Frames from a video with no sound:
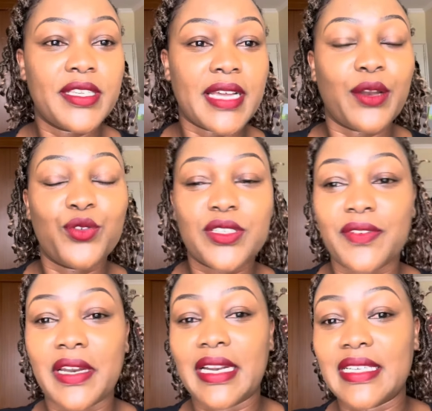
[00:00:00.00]
I don't
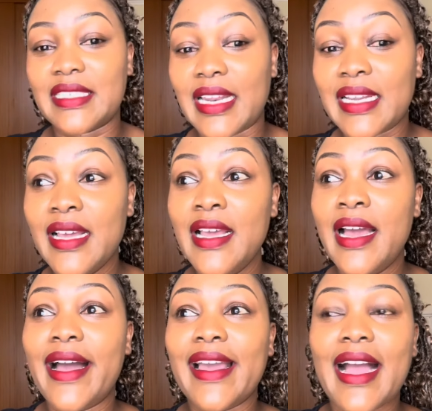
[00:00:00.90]
even understand.
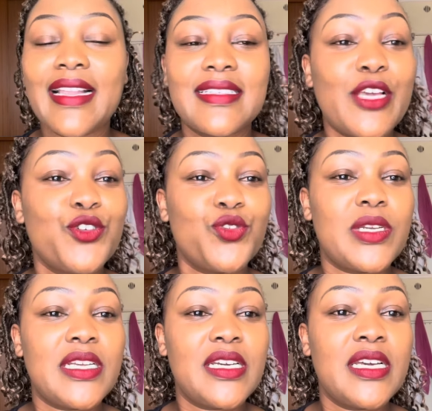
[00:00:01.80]
I can't. I
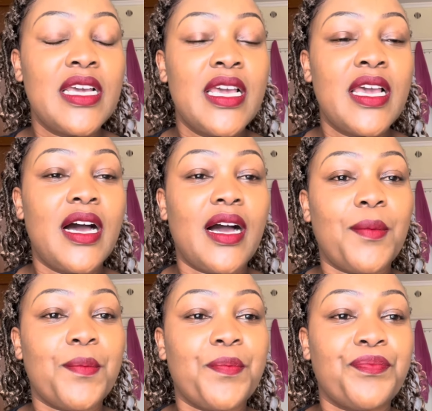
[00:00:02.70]
usually
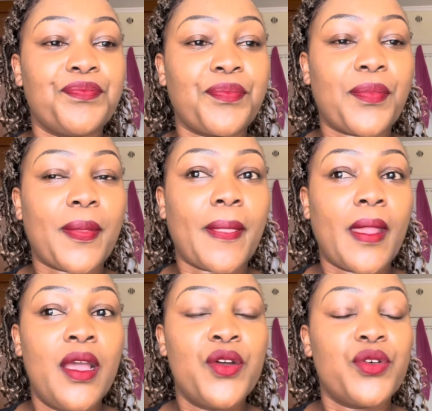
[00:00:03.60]
um
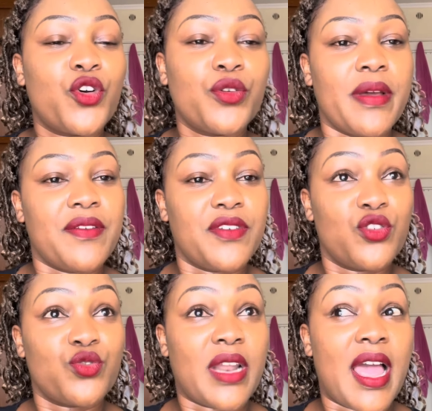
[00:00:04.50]
record my
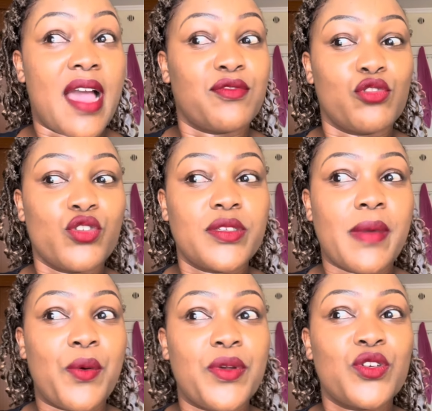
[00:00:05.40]
videos and I have to close
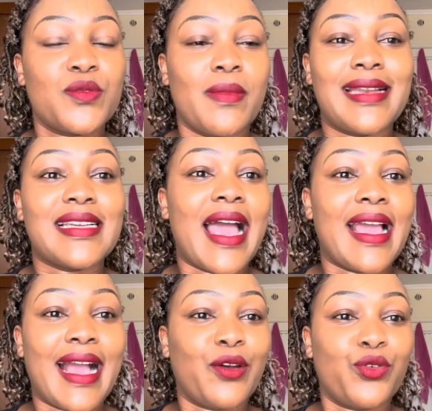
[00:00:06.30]
my windows, but I
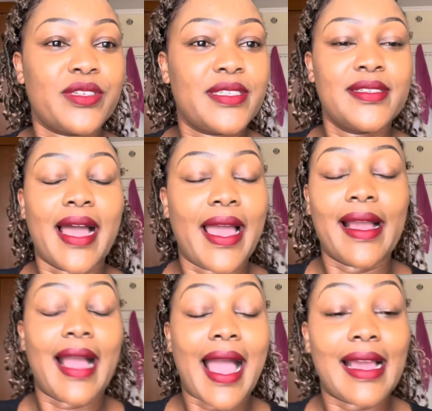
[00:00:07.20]
cannot.
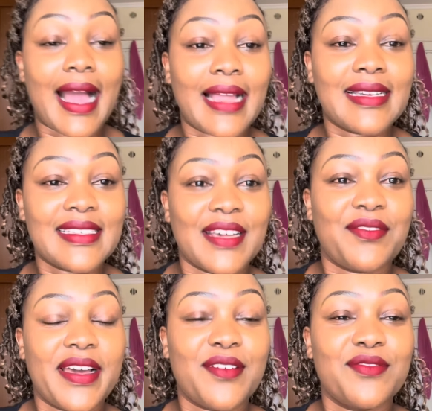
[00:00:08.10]
I can't
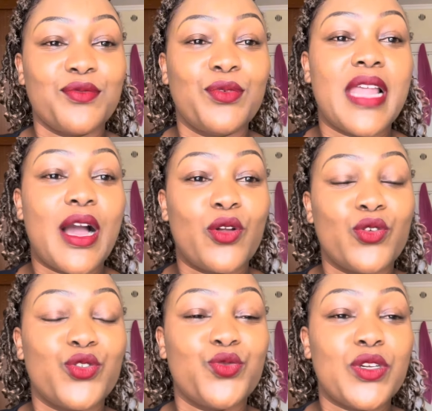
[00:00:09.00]
survive
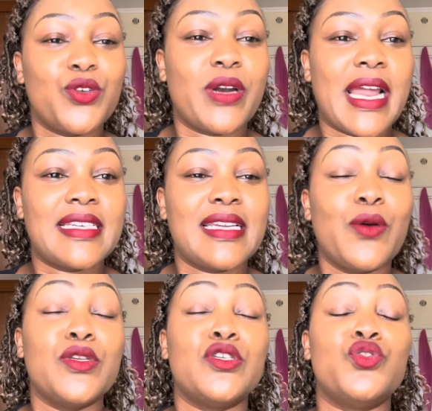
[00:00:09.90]
those windows right now.
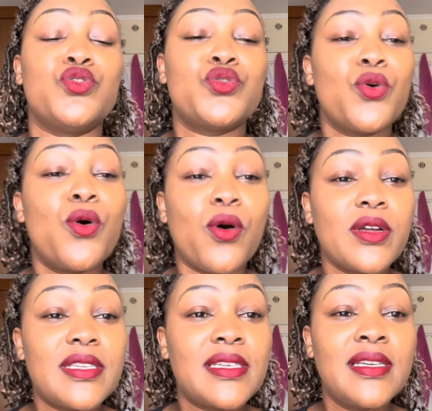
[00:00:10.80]
It is so hot.